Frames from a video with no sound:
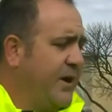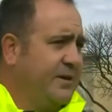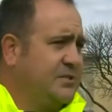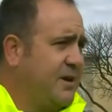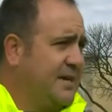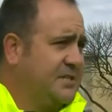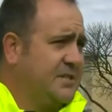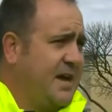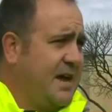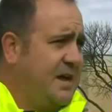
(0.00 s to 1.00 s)
a very
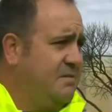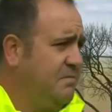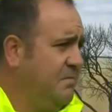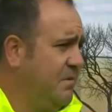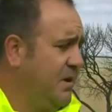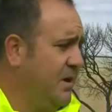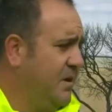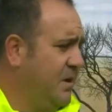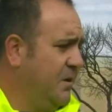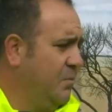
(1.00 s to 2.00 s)
tragic day
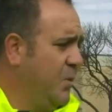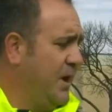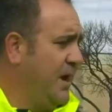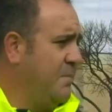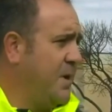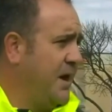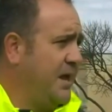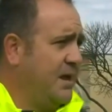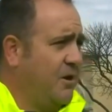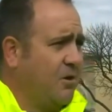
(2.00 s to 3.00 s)
when
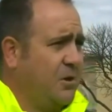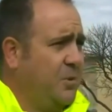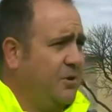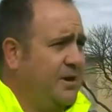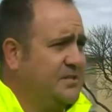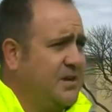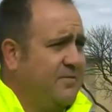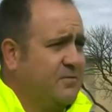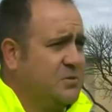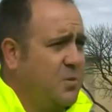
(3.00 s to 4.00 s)
anybody in our community
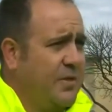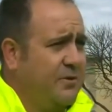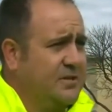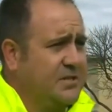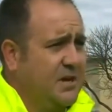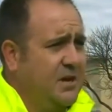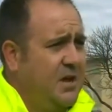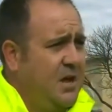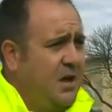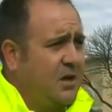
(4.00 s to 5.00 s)
suffers, whether it's
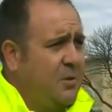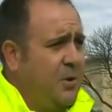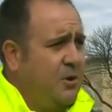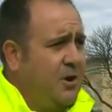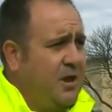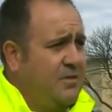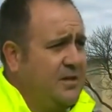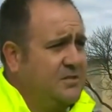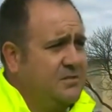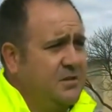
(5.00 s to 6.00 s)
a, a
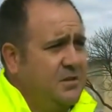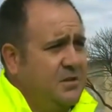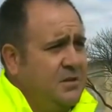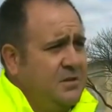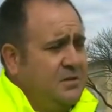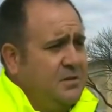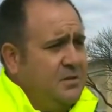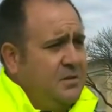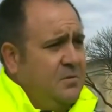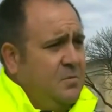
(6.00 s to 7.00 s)
community that's
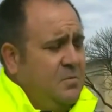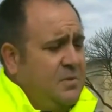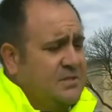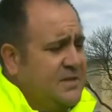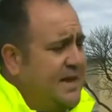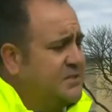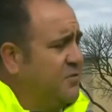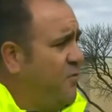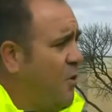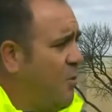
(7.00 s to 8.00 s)
that's
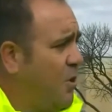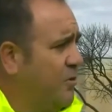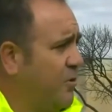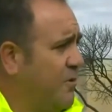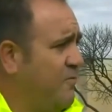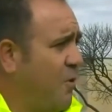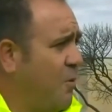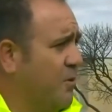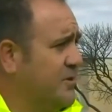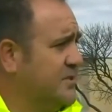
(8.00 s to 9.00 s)
next to Fort Worth or
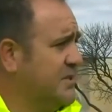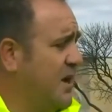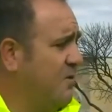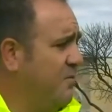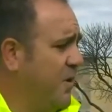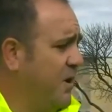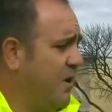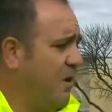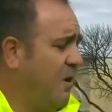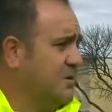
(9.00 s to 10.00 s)
in Fort Worth
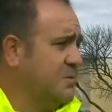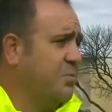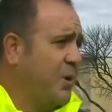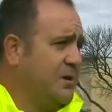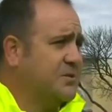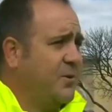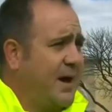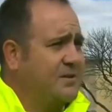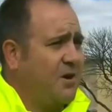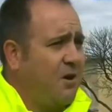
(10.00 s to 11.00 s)
itself. Uh, our hearts and
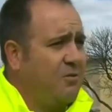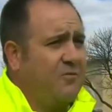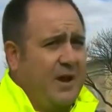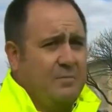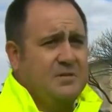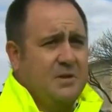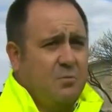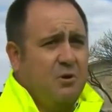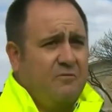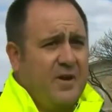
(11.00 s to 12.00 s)
prayers go out to all the
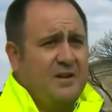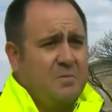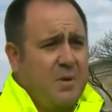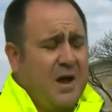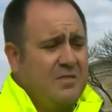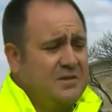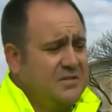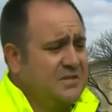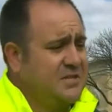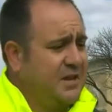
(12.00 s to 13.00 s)
families that were affected
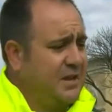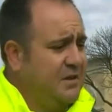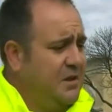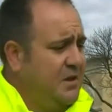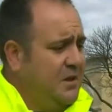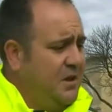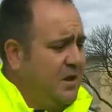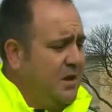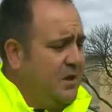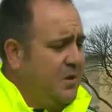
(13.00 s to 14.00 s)
by this incident.
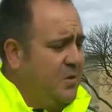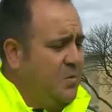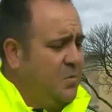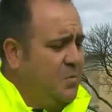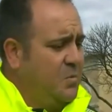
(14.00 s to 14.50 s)
Uh,